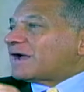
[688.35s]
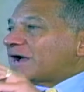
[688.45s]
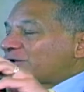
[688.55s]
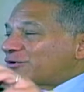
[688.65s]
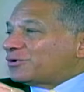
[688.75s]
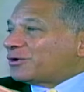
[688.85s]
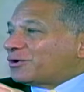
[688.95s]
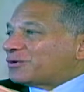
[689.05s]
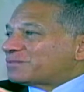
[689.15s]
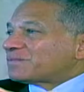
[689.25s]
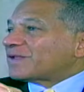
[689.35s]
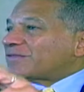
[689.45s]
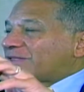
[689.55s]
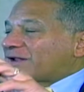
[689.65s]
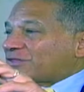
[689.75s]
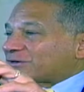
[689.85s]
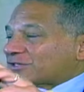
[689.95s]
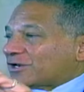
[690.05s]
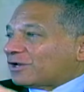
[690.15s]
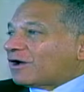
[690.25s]
and know that there's
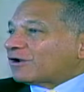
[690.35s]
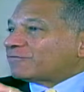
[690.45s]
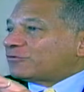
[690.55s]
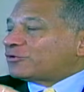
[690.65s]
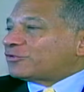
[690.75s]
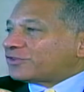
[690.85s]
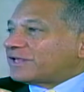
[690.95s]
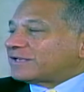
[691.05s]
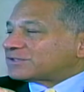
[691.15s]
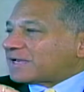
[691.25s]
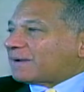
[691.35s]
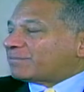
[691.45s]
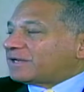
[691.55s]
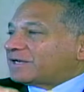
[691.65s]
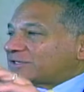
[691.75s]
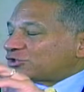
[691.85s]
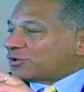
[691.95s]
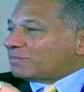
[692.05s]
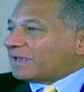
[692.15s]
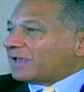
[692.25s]
a lot of good things happening in
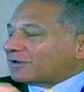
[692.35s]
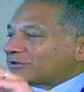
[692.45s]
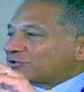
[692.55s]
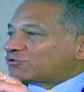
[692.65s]
Jamaica,